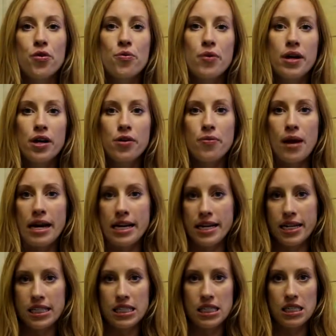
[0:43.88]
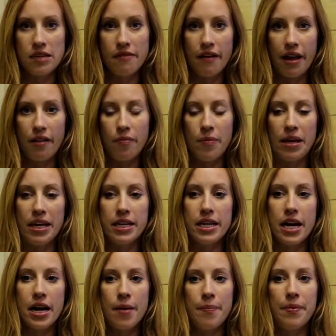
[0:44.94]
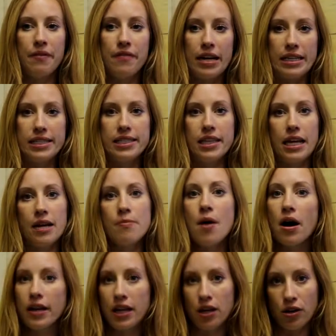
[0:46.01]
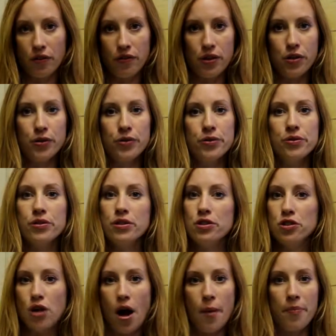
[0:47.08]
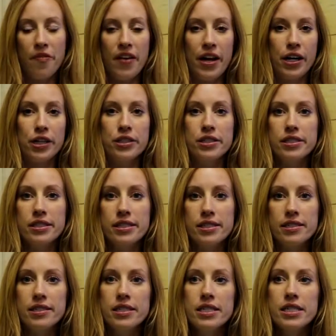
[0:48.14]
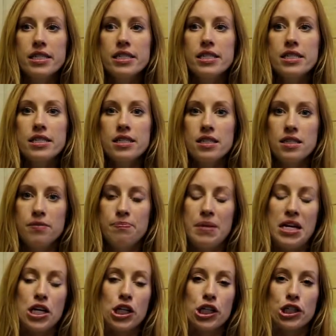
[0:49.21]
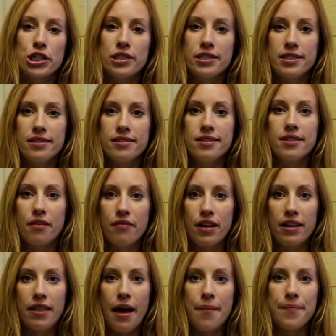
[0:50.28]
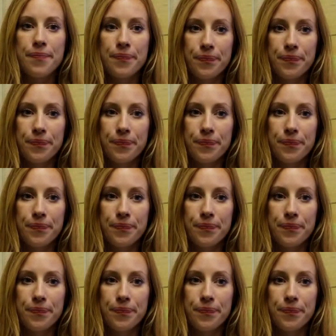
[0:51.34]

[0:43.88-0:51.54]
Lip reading: career readiness and development events like mock interviews and job fairs and speakers and stuff like that.